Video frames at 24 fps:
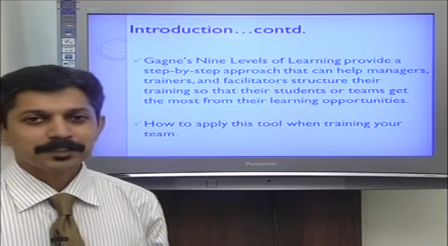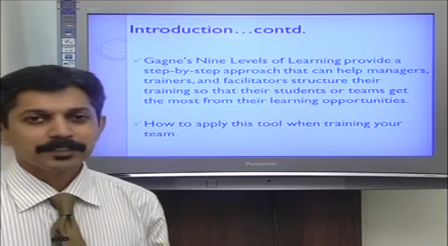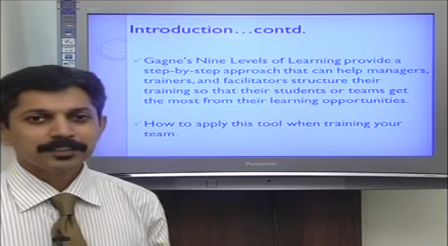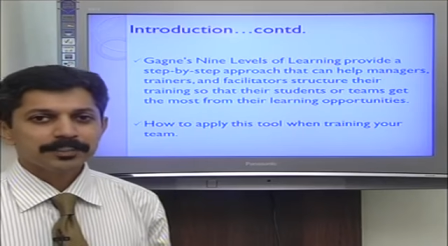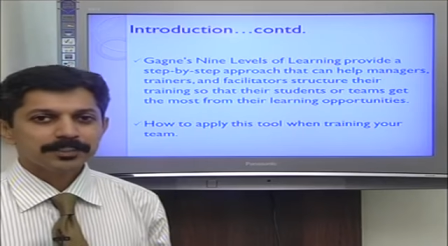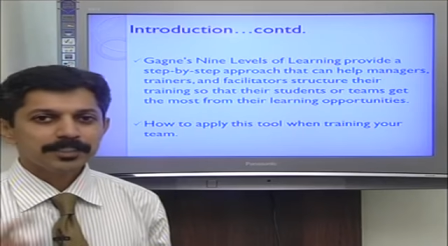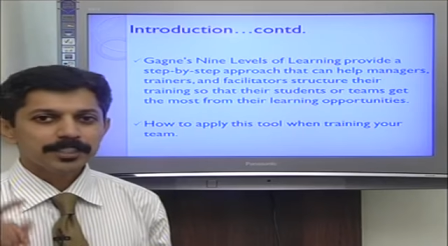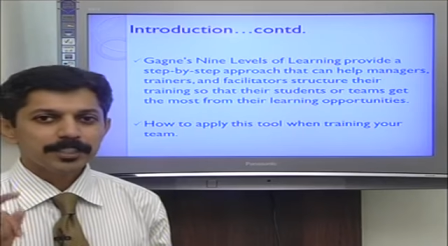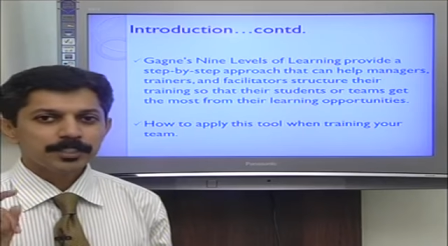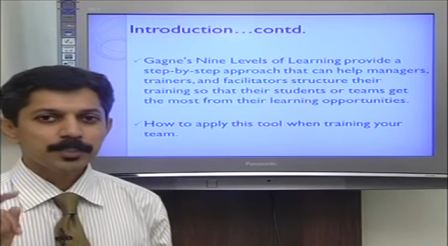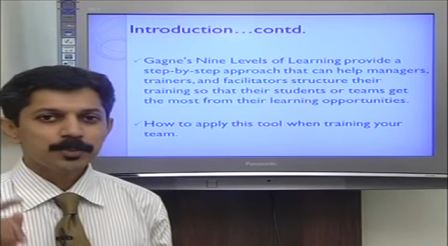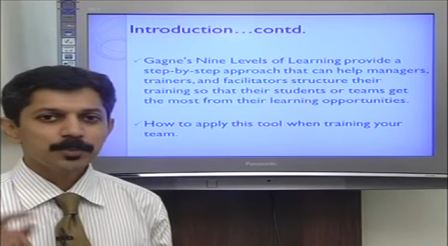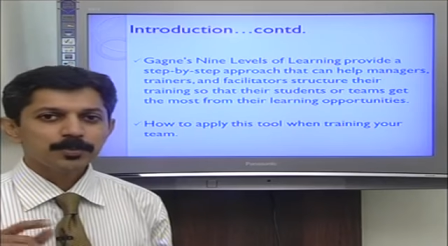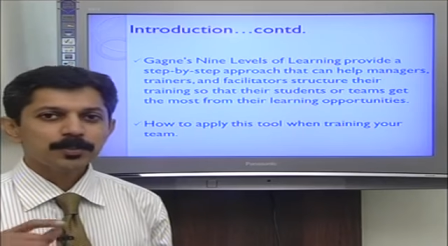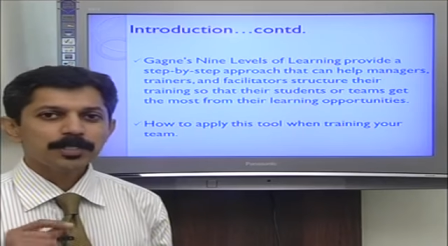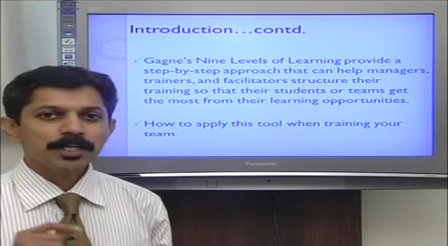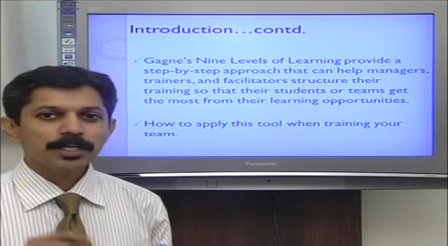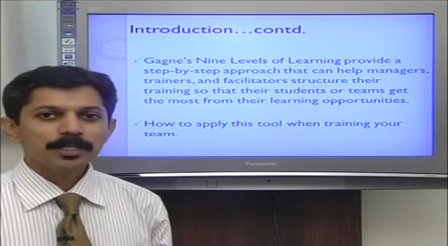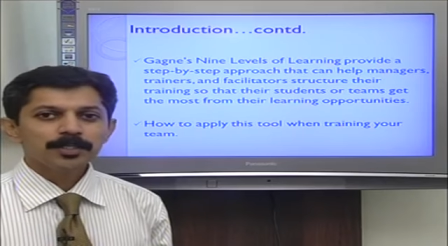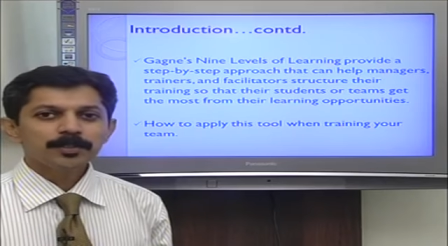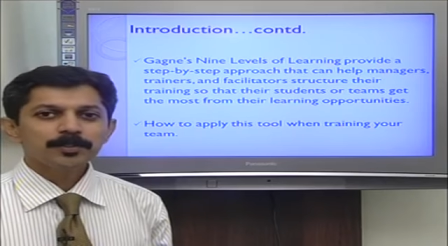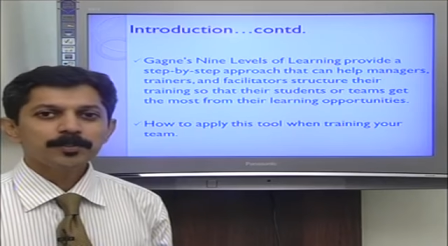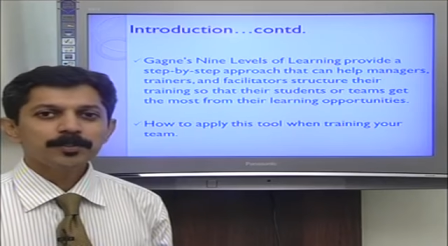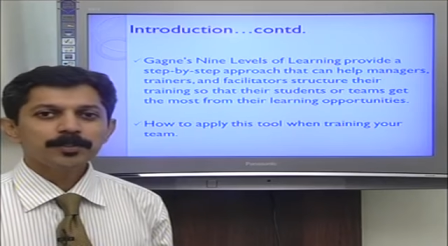such that you
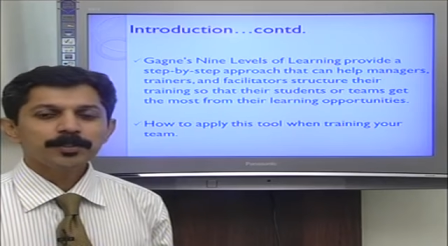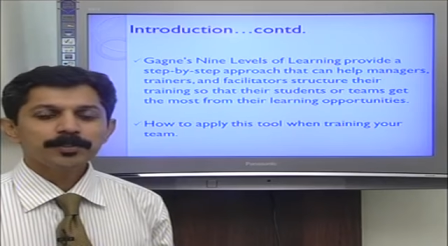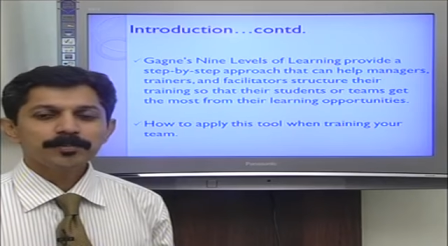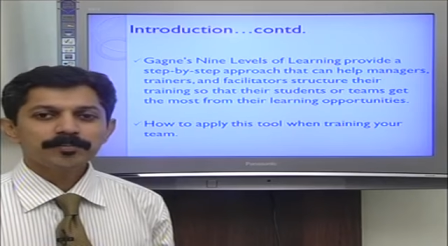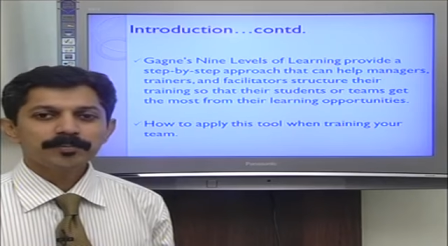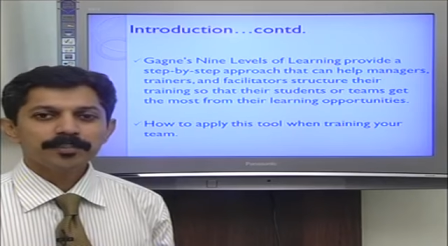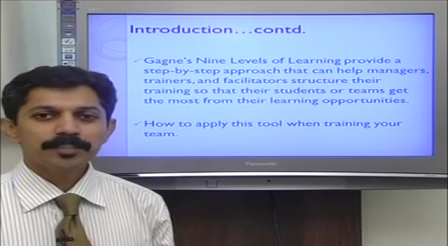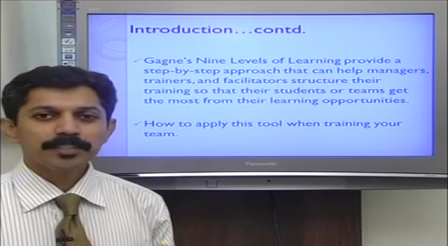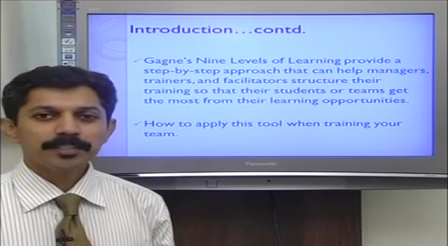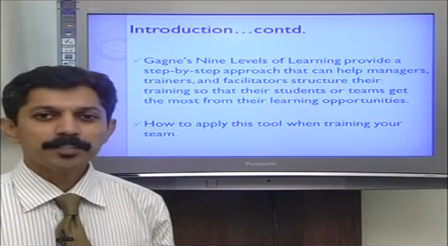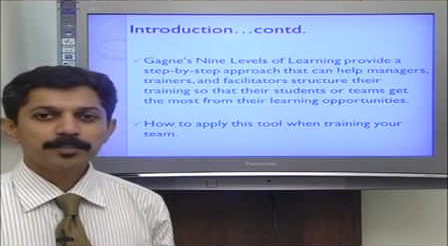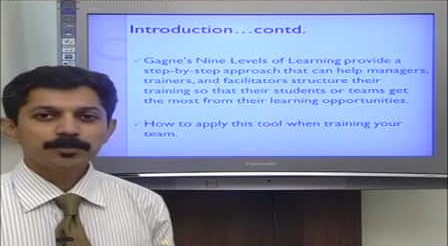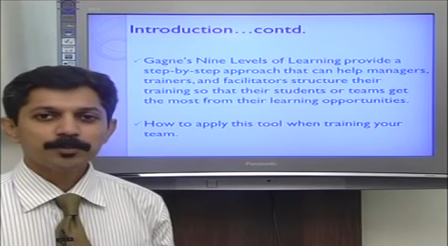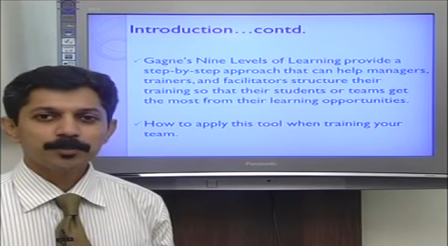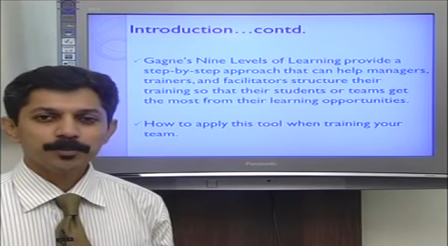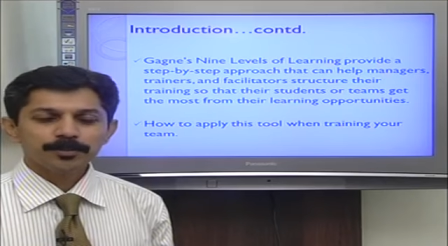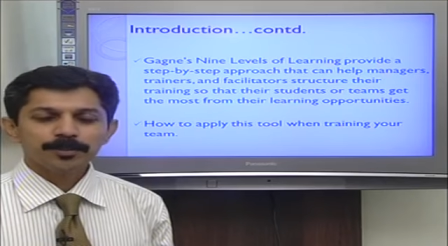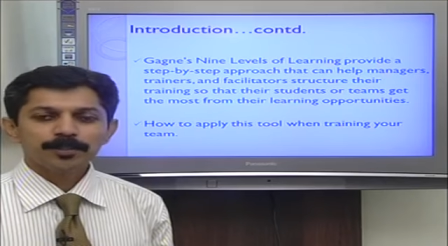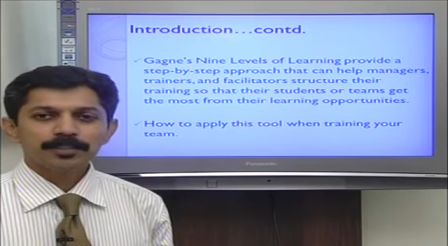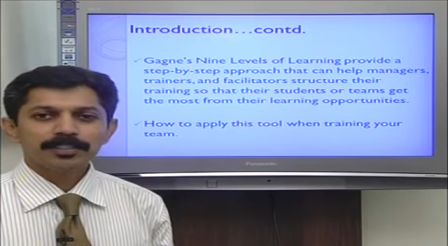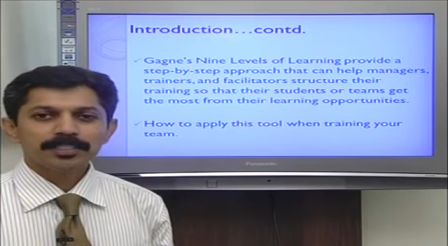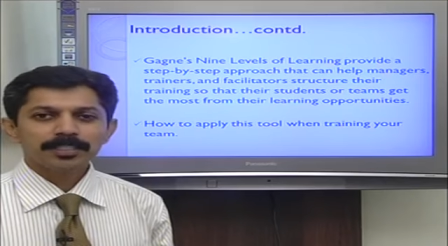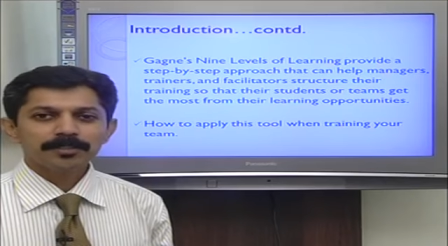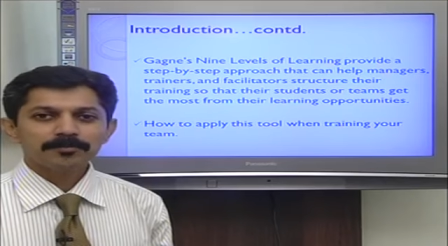can do your training to
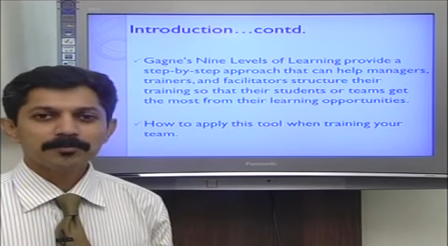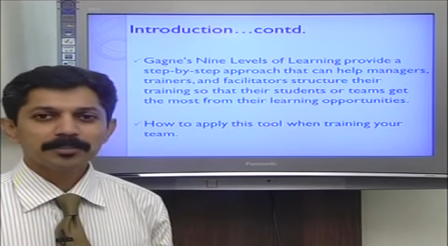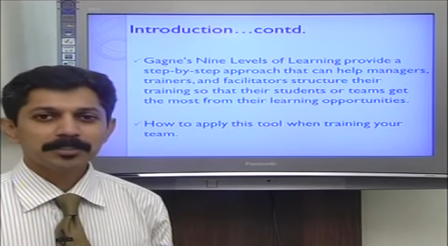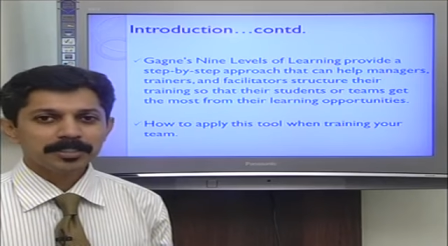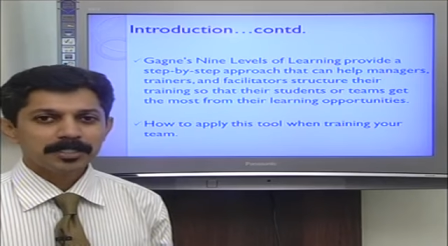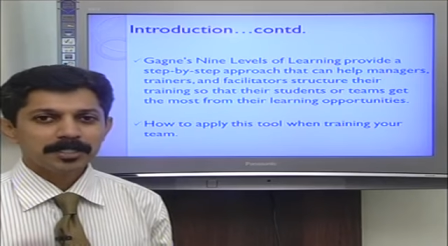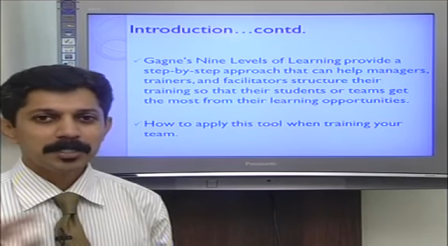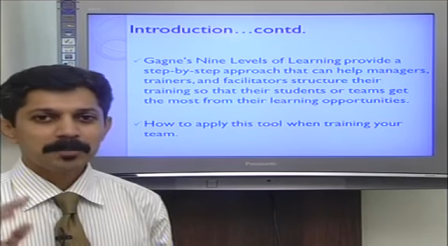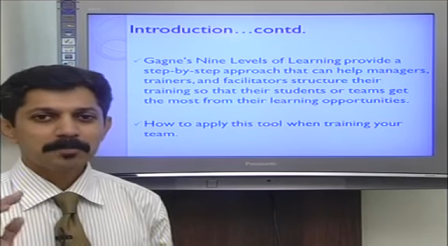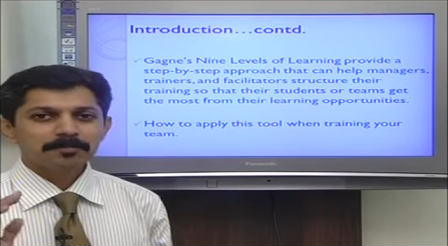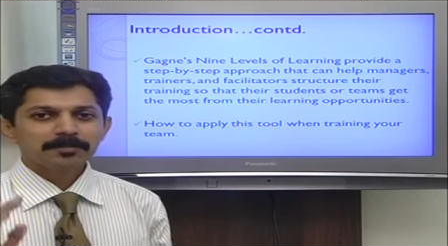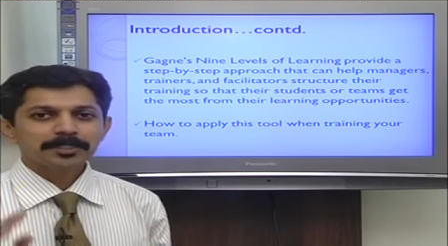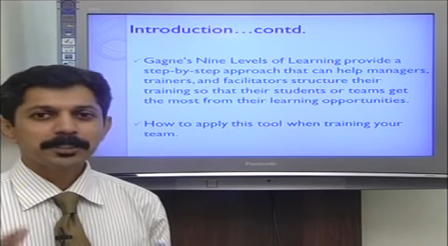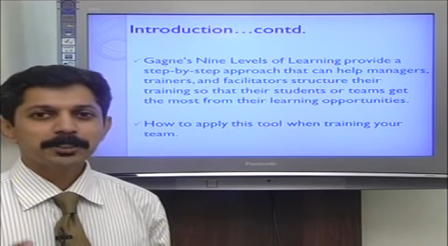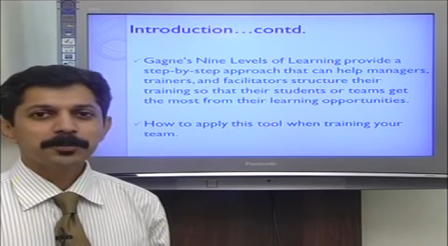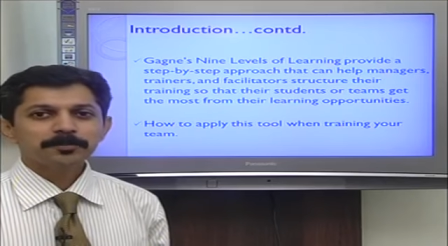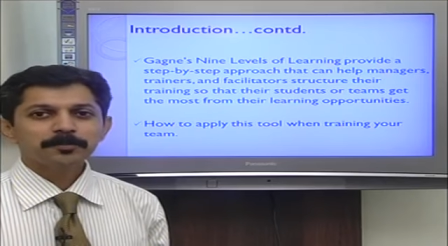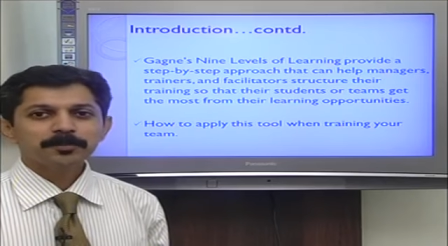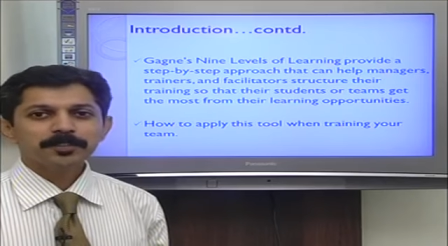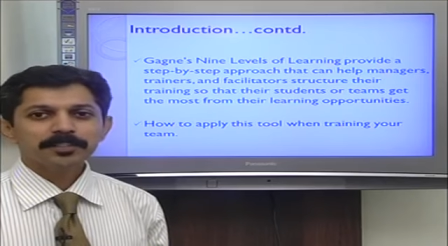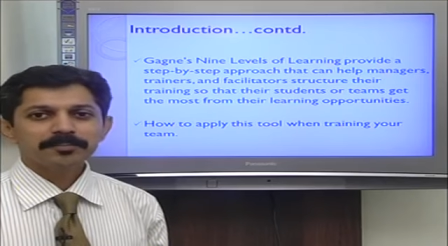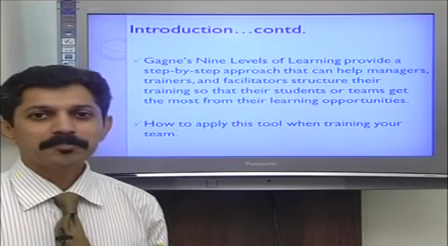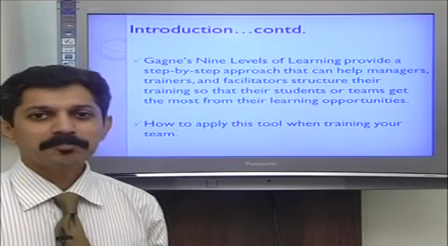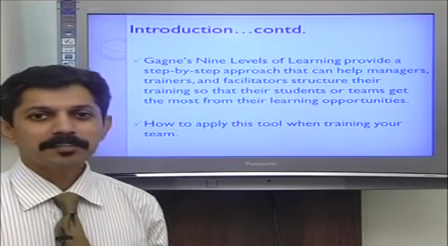your teams much
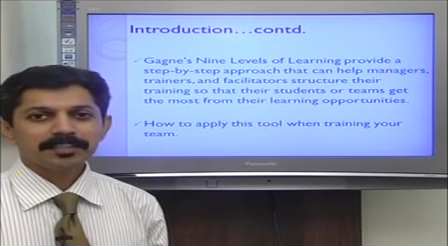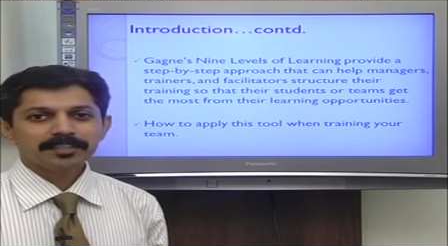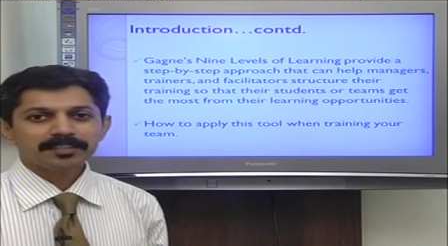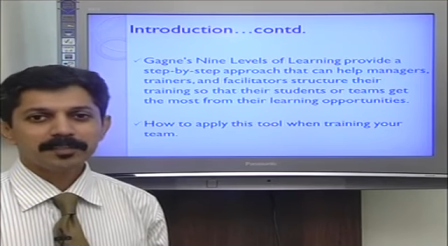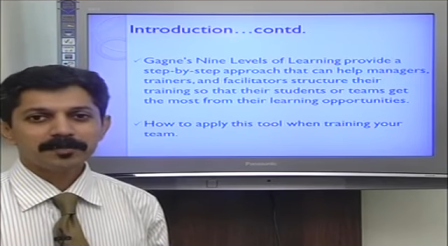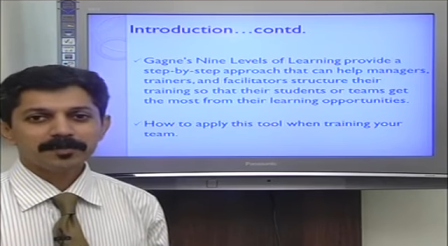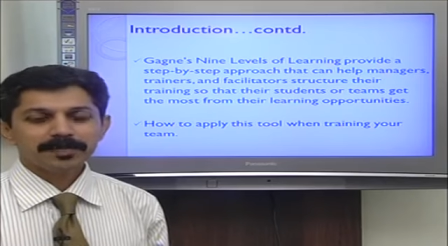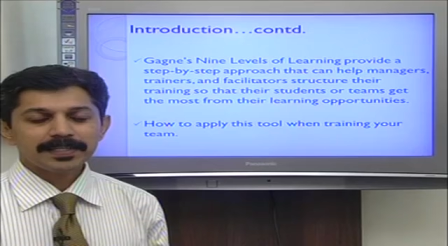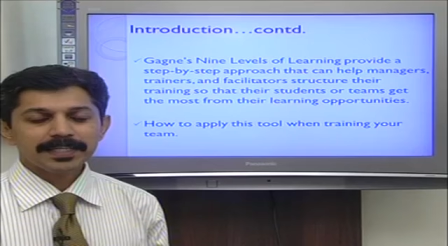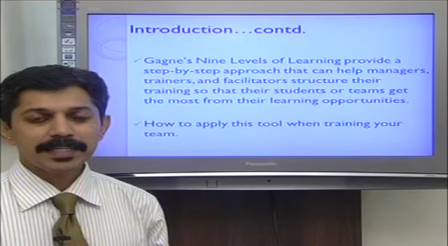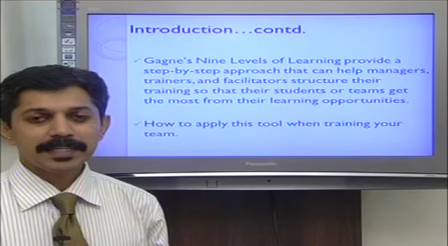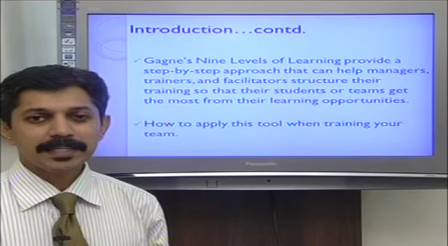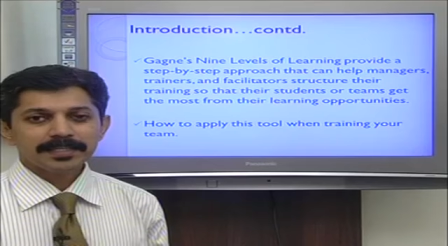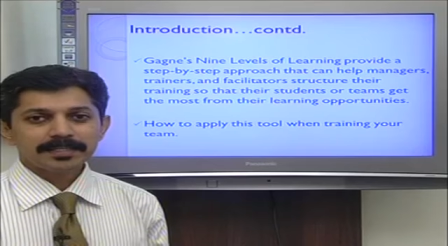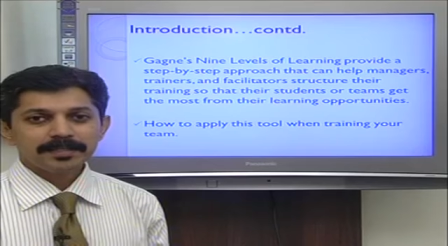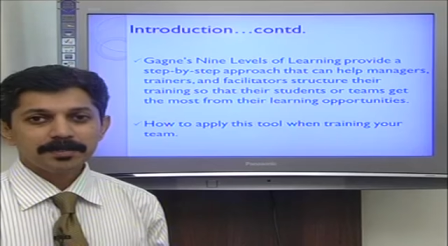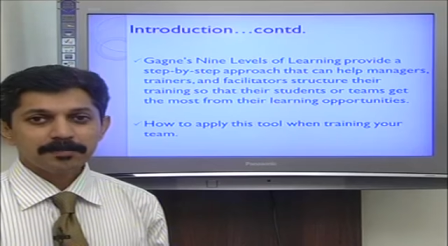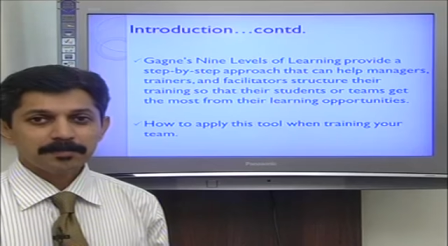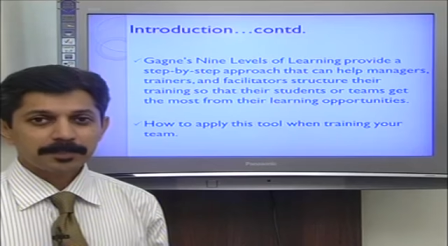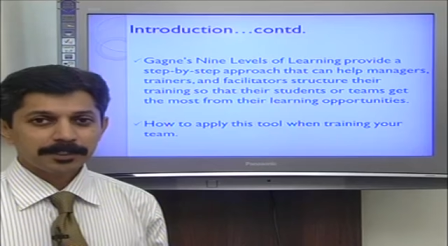more effectively,